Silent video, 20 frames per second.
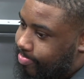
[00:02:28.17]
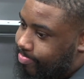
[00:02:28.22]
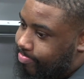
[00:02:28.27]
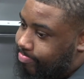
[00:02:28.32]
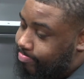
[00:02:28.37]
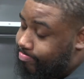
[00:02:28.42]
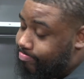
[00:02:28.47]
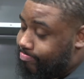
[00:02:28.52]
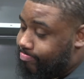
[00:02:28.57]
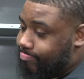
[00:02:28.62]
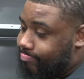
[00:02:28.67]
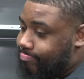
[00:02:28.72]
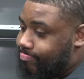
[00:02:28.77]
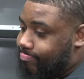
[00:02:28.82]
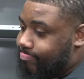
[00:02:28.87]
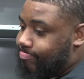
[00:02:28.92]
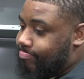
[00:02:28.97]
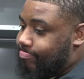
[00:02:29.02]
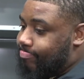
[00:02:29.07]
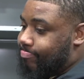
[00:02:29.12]
That one
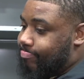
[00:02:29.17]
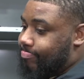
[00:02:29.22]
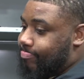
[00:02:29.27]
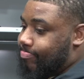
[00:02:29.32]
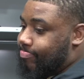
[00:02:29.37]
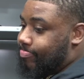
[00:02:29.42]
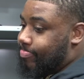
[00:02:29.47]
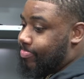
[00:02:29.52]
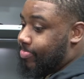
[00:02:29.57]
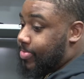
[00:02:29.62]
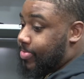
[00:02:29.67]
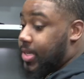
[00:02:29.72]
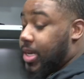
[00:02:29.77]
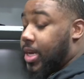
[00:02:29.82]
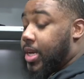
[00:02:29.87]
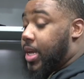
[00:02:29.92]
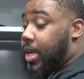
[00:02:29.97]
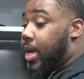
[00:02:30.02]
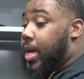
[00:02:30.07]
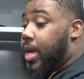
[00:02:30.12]
we're gonna do a
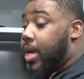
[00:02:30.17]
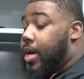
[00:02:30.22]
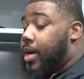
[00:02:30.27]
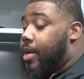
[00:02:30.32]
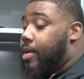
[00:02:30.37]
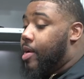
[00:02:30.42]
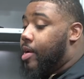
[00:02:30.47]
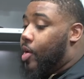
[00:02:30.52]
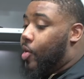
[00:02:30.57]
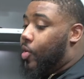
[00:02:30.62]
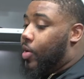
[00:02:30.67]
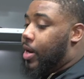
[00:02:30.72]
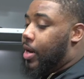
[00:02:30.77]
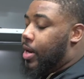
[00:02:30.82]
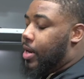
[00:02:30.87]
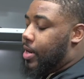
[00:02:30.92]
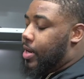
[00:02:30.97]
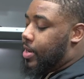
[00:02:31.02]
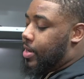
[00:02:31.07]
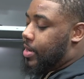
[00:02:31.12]
throwback. Yeah,
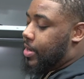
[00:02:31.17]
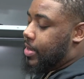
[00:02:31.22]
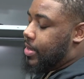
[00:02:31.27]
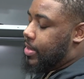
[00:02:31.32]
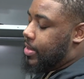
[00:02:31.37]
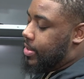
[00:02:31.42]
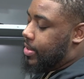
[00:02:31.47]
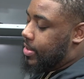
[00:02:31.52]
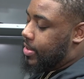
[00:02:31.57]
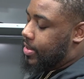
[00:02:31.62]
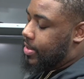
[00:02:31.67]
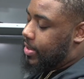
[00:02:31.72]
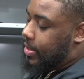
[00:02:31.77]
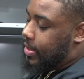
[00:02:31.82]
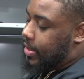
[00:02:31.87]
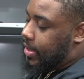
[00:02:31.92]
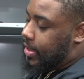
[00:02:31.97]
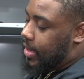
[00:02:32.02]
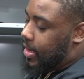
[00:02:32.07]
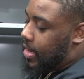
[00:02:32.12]
no.
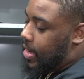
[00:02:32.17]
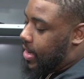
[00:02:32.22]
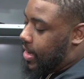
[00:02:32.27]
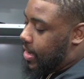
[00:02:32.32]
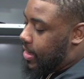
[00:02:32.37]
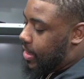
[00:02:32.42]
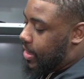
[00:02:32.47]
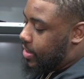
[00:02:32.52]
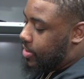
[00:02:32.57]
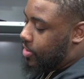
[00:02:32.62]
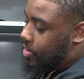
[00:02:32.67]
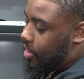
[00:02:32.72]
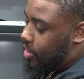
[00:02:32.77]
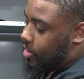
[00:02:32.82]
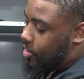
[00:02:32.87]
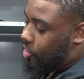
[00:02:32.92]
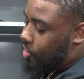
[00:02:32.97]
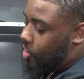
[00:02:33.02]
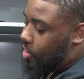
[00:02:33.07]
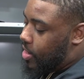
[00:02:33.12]
Yeah, I
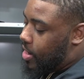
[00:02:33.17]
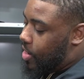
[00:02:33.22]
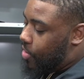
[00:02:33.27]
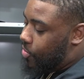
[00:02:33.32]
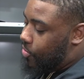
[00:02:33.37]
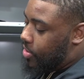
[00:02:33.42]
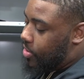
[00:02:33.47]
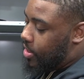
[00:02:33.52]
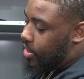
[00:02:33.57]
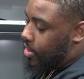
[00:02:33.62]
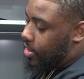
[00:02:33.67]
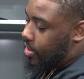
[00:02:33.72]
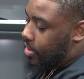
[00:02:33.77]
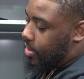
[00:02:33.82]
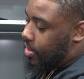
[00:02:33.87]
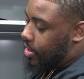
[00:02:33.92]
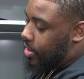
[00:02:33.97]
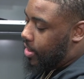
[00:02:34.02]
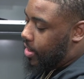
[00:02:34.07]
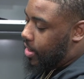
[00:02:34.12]
saw that one,
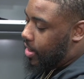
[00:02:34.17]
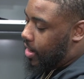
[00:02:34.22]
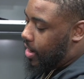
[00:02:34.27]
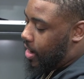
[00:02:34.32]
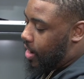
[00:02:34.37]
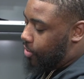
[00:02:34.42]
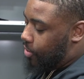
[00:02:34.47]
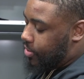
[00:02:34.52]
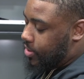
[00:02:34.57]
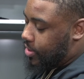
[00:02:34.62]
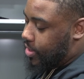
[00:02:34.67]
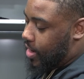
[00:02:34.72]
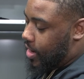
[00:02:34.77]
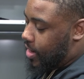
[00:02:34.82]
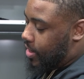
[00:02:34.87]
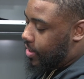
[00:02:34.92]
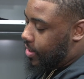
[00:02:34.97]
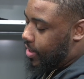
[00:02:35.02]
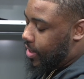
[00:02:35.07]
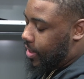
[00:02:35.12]
and I was
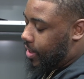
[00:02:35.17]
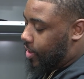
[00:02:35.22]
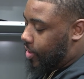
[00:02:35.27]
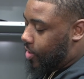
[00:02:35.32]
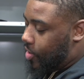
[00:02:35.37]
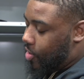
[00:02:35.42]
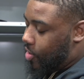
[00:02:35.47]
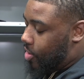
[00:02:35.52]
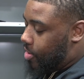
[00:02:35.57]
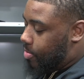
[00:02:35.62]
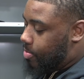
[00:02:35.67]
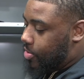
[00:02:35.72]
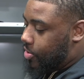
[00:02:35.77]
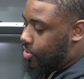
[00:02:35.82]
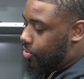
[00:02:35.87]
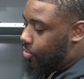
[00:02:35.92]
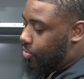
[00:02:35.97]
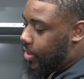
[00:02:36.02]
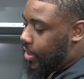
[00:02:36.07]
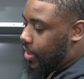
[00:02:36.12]
kind of like caught
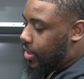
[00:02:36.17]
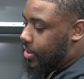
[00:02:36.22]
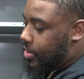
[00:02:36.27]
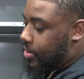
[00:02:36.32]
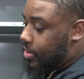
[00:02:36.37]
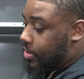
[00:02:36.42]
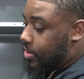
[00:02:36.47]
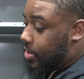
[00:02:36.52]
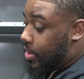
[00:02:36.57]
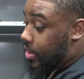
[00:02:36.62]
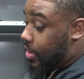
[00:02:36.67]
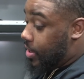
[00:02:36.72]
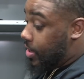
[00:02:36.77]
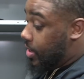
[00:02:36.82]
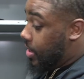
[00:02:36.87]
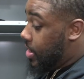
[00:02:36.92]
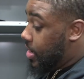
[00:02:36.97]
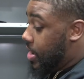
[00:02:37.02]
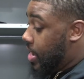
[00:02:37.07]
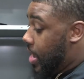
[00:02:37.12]
between just like
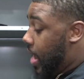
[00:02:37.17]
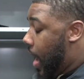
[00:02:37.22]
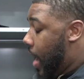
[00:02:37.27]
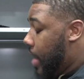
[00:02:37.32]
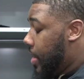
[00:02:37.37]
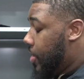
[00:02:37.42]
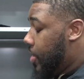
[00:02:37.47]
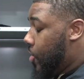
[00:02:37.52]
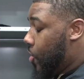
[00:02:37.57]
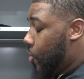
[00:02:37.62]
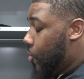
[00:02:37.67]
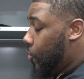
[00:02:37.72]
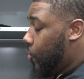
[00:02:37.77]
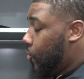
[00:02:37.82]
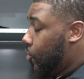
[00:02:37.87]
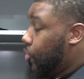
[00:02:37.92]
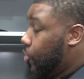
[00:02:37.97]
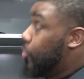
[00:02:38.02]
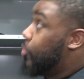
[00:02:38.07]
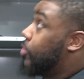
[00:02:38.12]
I didn't
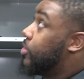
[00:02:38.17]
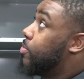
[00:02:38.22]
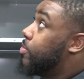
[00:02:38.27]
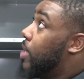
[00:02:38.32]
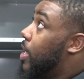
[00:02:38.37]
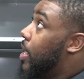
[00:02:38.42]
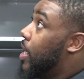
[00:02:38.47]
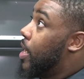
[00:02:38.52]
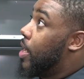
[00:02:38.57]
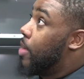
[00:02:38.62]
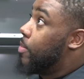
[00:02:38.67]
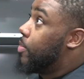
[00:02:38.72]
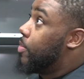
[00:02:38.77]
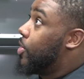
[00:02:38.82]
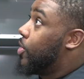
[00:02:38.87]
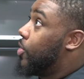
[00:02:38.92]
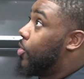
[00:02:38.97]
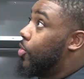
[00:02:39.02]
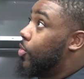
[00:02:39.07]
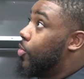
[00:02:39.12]
know who was behind
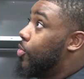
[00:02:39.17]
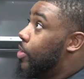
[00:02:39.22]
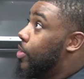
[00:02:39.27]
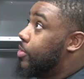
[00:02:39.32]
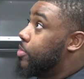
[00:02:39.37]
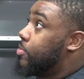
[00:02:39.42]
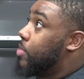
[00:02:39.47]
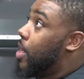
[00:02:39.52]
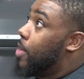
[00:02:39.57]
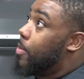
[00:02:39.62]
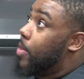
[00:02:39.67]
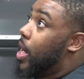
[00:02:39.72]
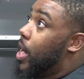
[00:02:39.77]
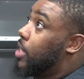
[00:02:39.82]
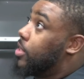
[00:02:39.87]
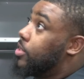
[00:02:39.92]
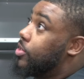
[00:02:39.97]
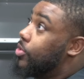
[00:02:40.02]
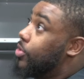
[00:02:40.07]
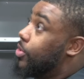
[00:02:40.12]
me or what was behind me. I
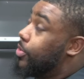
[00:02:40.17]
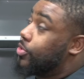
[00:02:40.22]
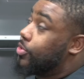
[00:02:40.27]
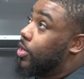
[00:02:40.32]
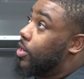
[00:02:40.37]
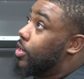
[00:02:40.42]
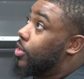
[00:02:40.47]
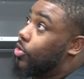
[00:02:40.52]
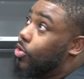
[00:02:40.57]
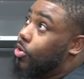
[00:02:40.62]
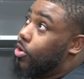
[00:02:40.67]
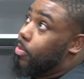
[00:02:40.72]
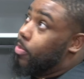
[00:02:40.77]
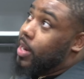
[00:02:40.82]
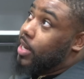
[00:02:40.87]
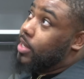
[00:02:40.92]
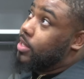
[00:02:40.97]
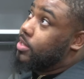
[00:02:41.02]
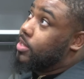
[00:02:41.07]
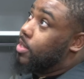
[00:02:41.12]
just knew he was trying to throw it
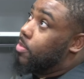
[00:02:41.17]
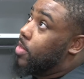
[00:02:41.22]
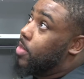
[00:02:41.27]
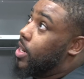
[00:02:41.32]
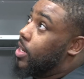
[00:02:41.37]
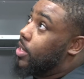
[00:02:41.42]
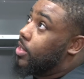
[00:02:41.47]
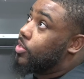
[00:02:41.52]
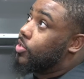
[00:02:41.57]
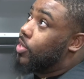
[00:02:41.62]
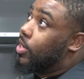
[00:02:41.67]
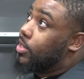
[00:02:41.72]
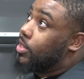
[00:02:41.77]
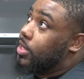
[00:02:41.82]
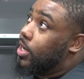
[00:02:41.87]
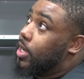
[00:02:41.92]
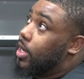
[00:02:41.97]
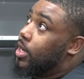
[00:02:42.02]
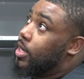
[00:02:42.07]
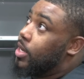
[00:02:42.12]
back to somebody, so I was
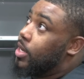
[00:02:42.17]
like,